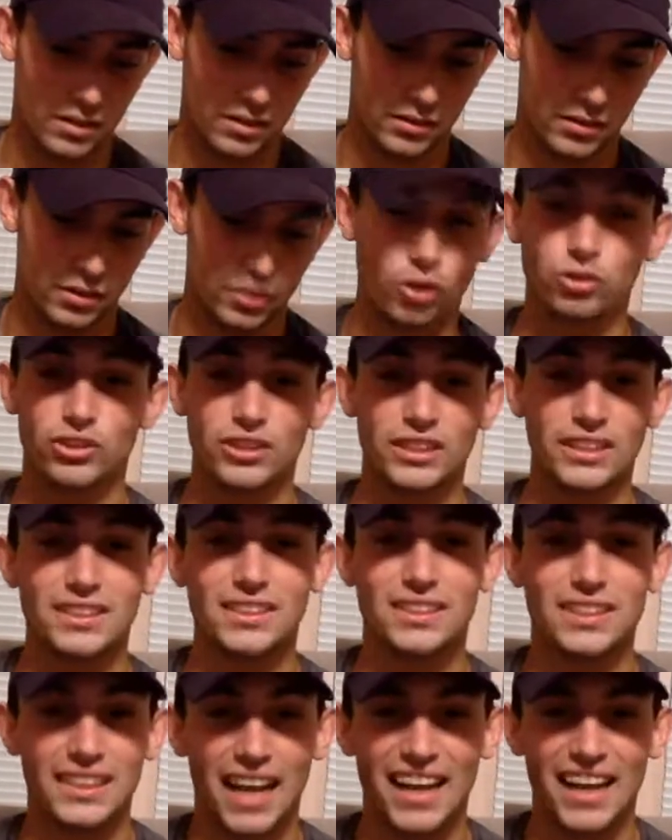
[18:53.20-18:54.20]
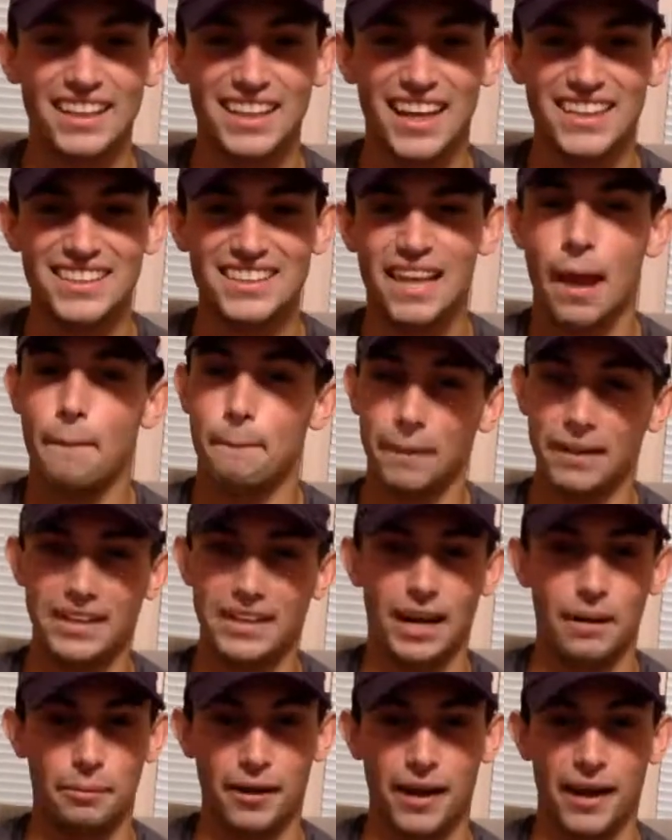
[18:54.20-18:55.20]
the social distancing guidelines might
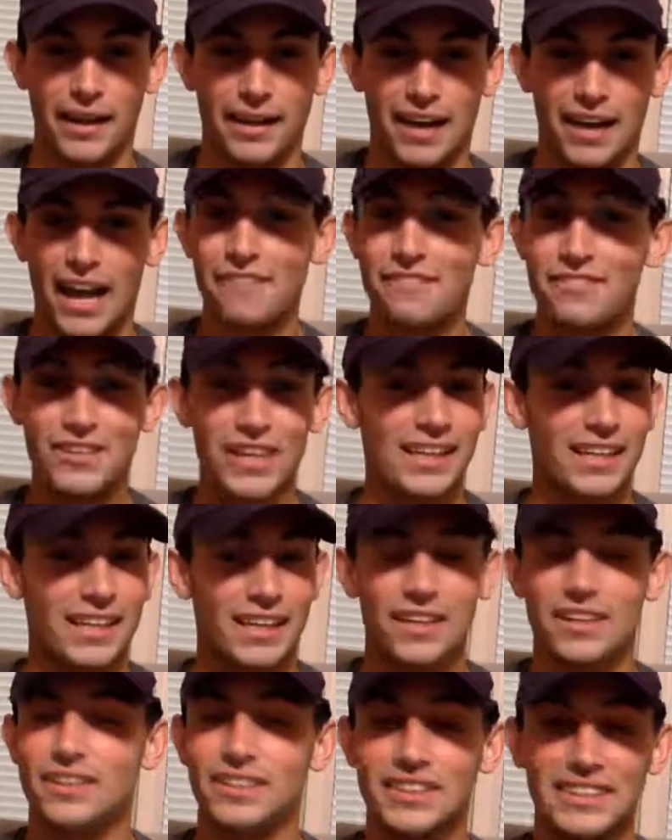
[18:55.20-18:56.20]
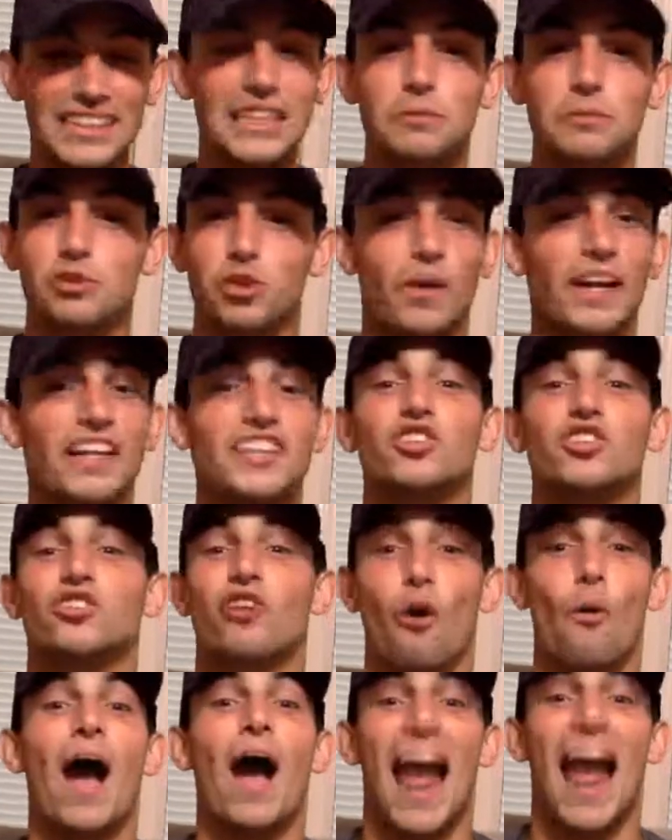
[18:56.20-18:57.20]
not apply. I feel like these teams are ready to
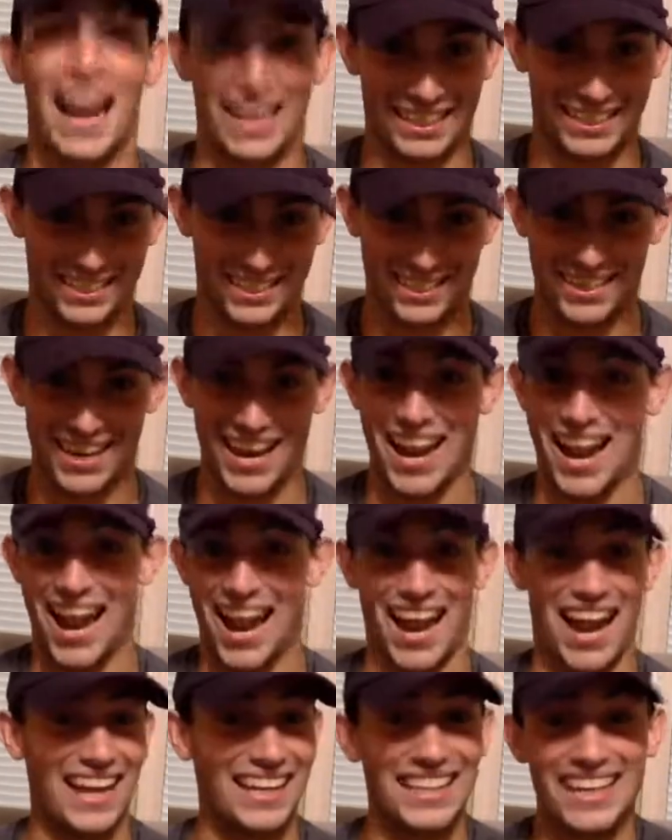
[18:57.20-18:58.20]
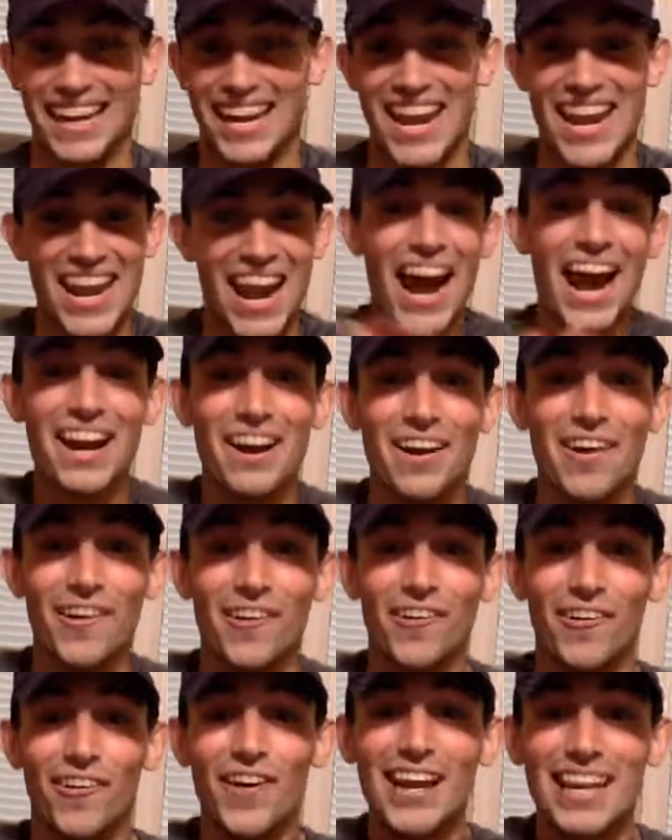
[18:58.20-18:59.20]
go at it, and I cannot
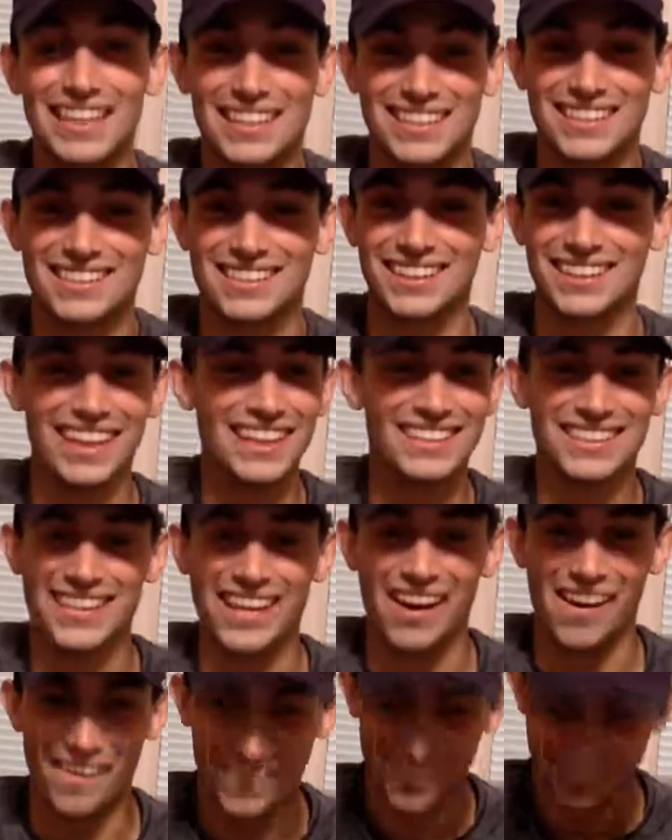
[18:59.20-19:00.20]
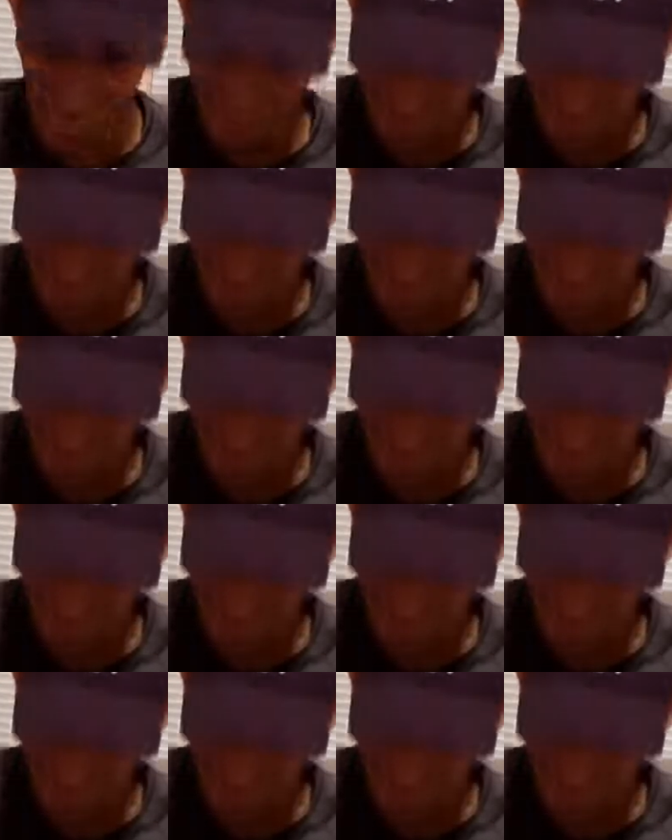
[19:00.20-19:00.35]
wait. Let's go.